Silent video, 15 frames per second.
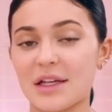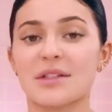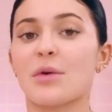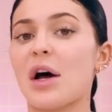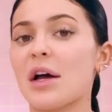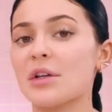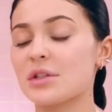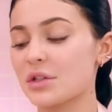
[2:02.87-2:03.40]
face
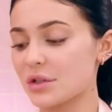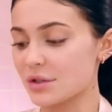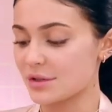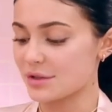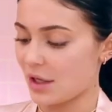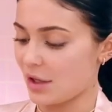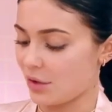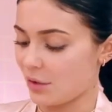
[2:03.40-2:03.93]
wash.
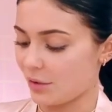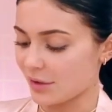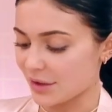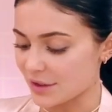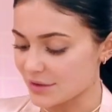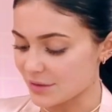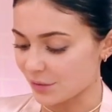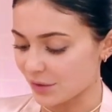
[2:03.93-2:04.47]
So
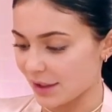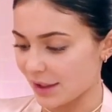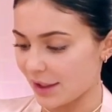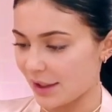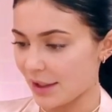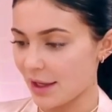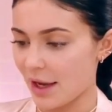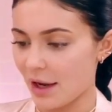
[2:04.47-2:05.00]
this
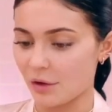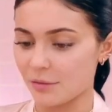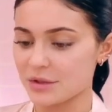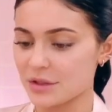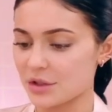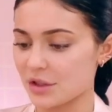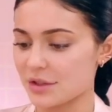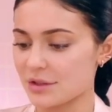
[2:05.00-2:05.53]
really
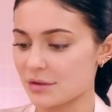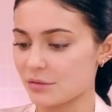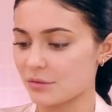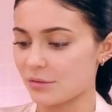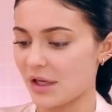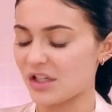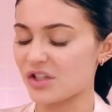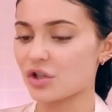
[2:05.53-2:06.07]
helps just
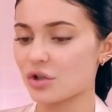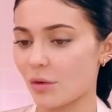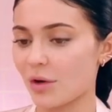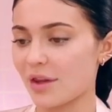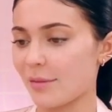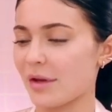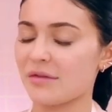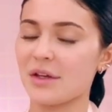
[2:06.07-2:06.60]

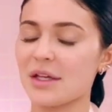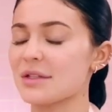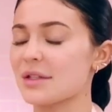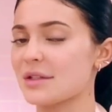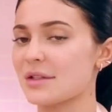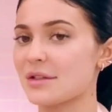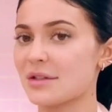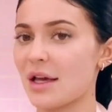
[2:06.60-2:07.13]
ensure that my face
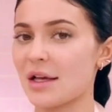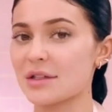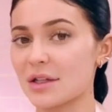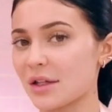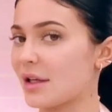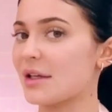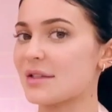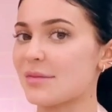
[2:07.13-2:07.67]
is as
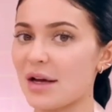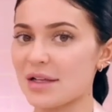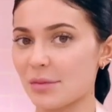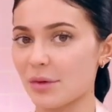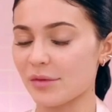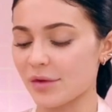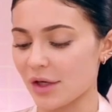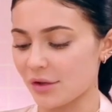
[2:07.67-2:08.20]
clean as
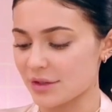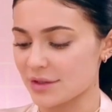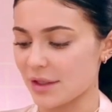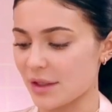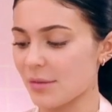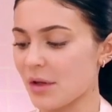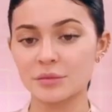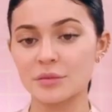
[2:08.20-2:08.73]
possible before I go to
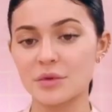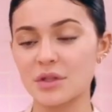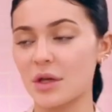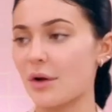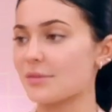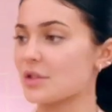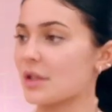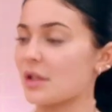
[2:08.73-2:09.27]
sleep.
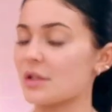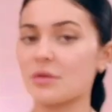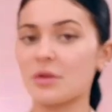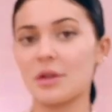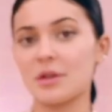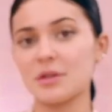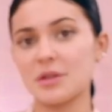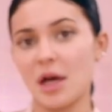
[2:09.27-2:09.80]
So I'm just gonna do a
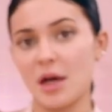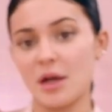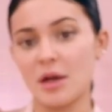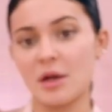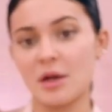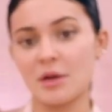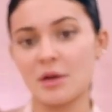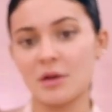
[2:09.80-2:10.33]
little dot
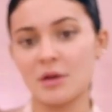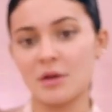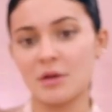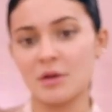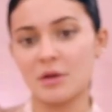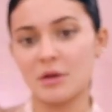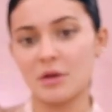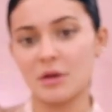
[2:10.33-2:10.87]

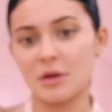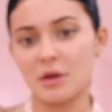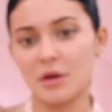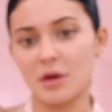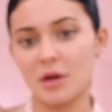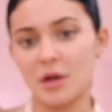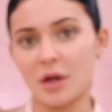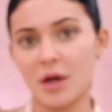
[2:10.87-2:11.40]

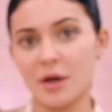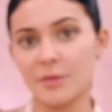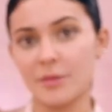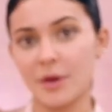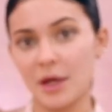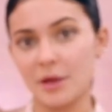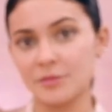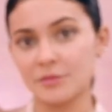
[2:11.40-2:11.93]
on a cotton
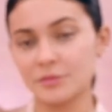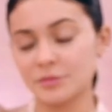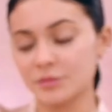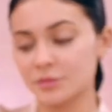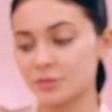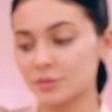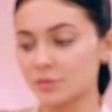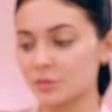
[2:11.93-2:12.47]
pad.
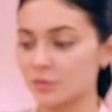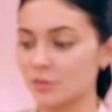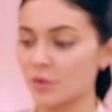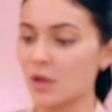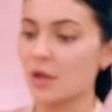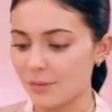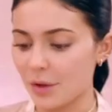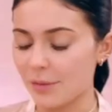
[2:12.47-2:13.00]
Toner really
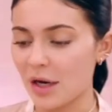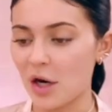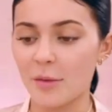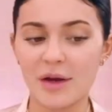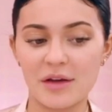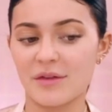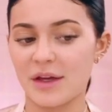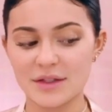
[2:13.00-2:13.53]
helps prepare
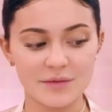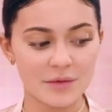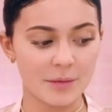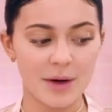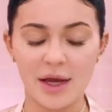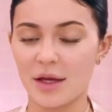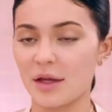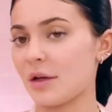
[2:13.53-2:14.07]
my face for
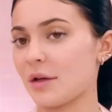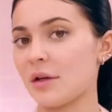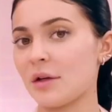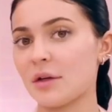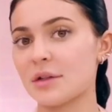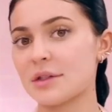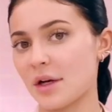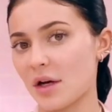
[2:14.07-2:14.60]
my
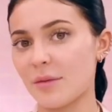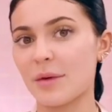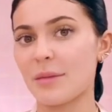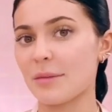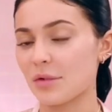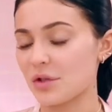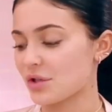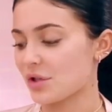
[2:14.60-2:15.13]
serum and
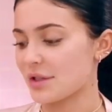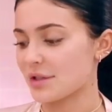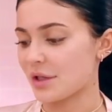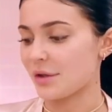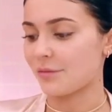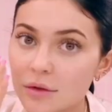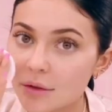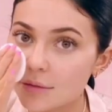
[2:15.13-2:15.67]
my
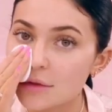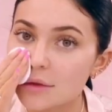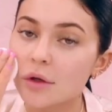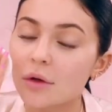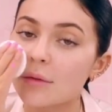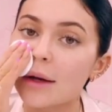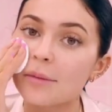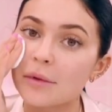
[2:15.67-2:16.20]
moisturizer. So I'm just
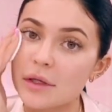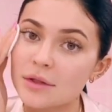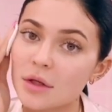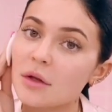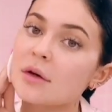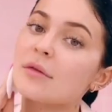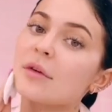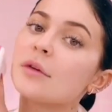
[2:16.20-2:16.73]
gonna wipe this
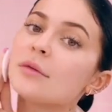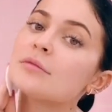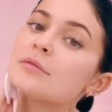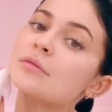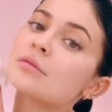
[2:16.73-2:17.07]
all over. It